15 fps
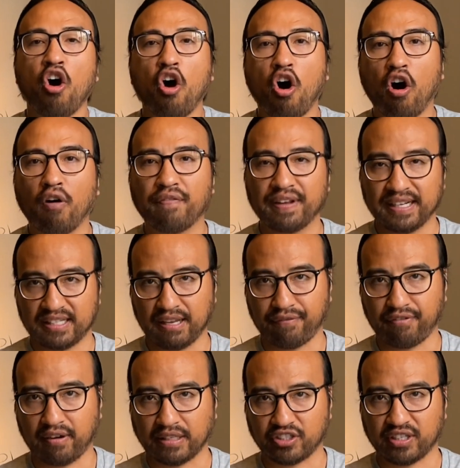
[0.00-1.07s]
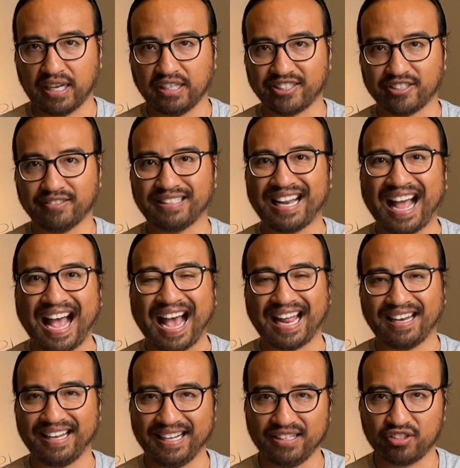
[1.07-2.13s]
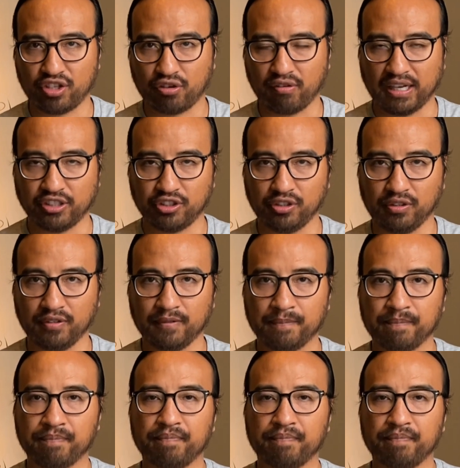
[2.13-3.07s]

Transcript: of differentiation and integration.